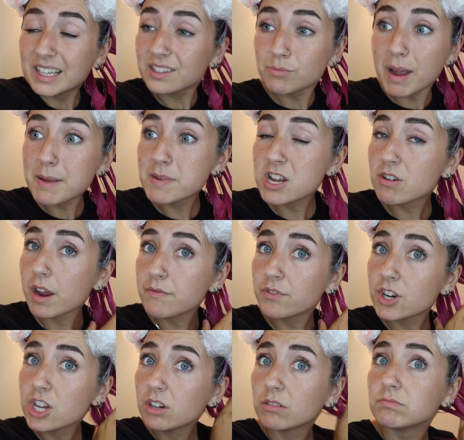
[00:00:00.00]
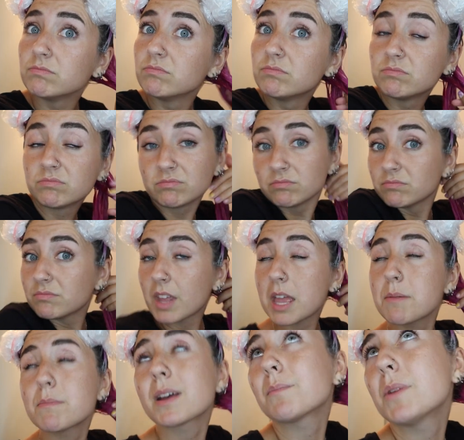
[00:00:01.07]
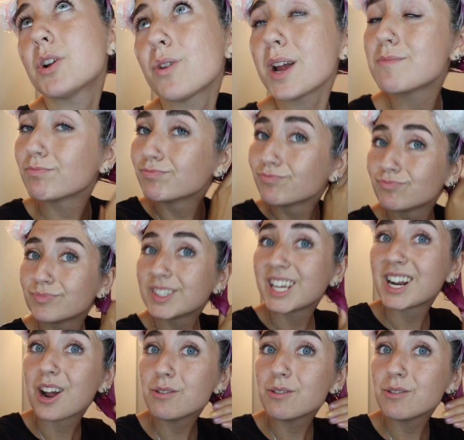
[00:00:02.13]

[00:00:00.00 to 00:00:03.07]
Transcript: this might be great for you. It might be great, you